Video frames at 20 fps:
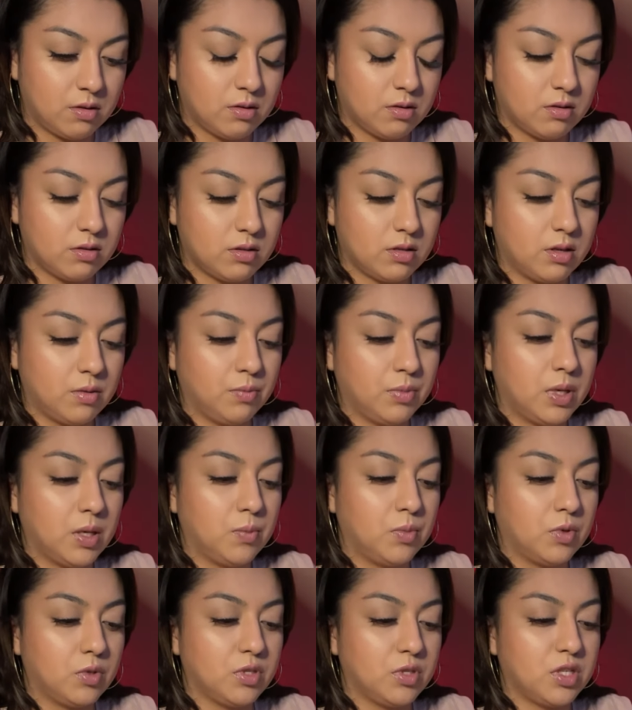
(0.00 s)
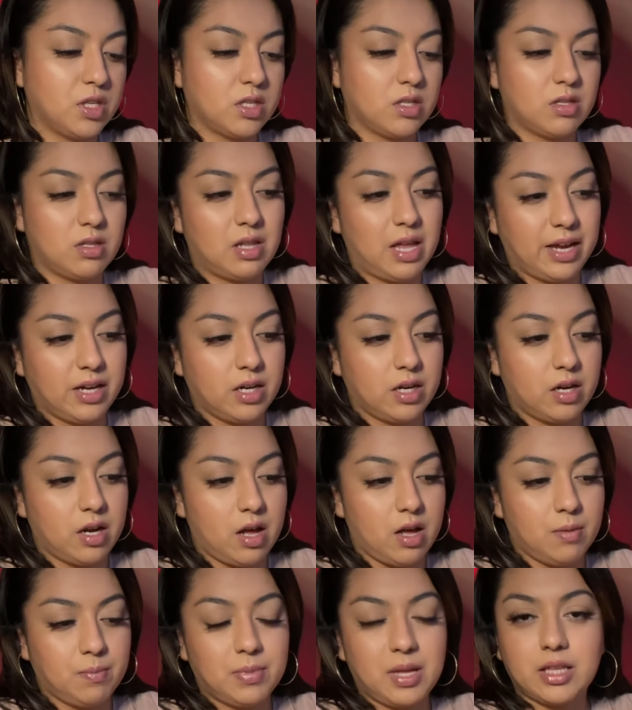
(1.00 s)
Some people just light it
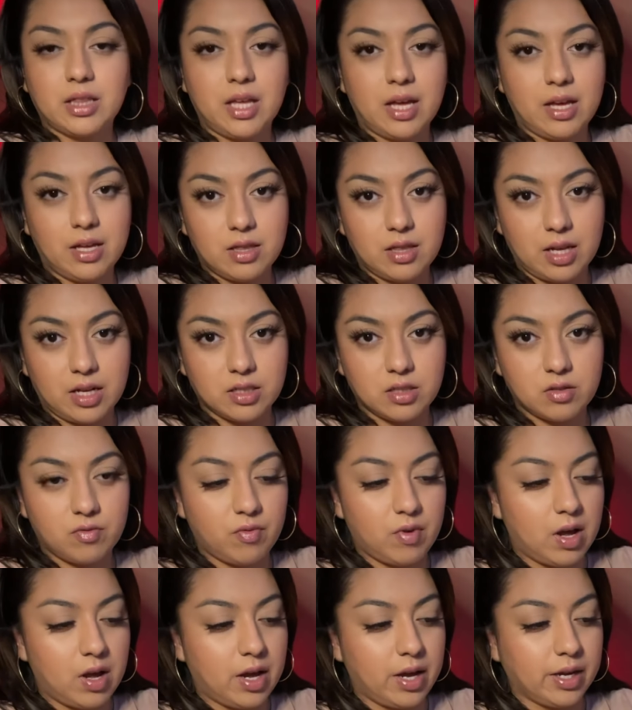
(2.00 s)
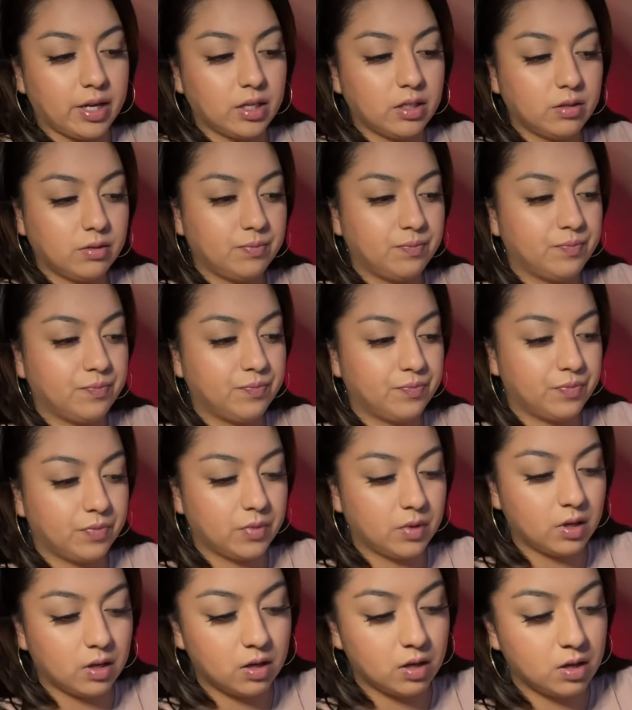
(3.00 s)
up like that and that's fine,
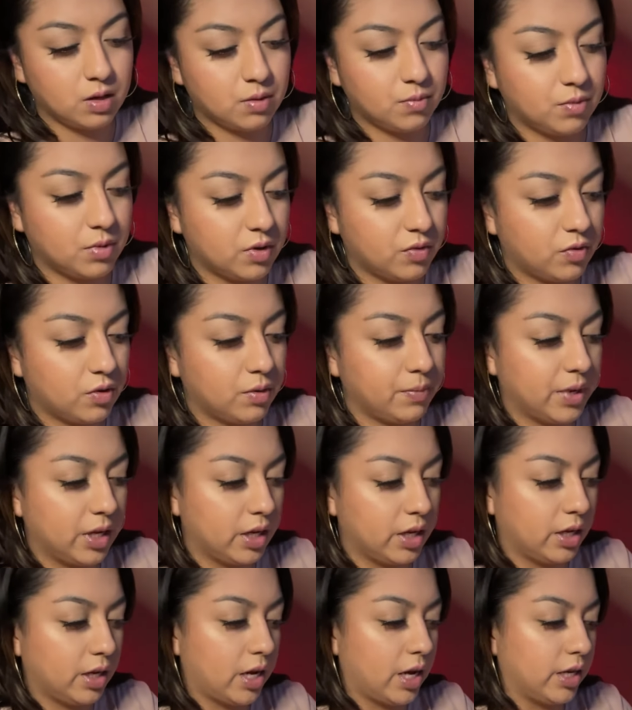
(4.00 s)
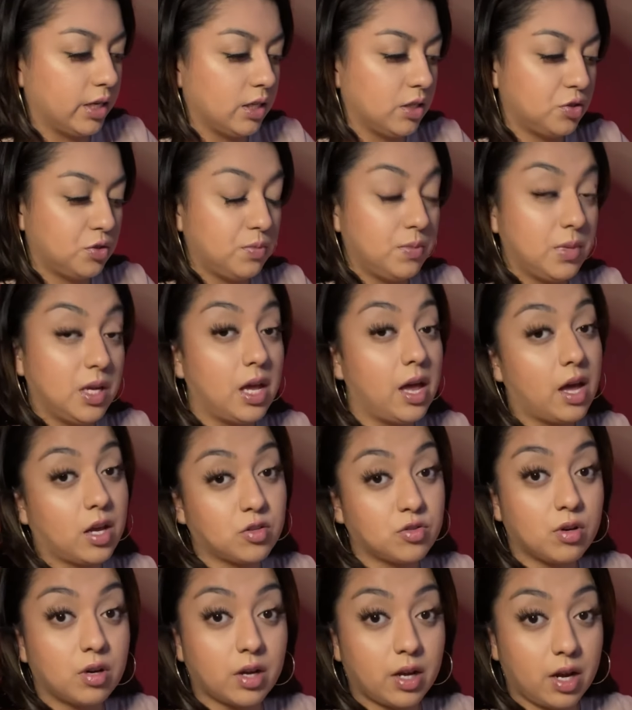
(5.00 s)
but for me, I need to be
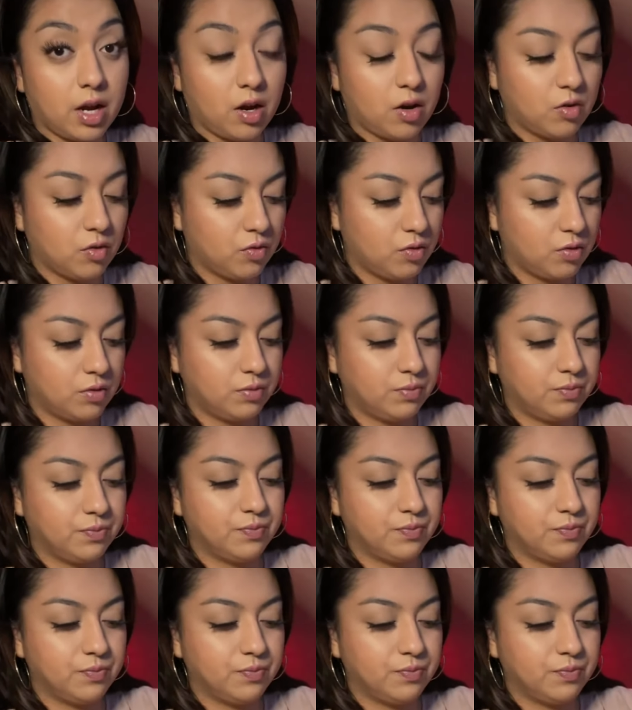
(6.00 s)
extra careful.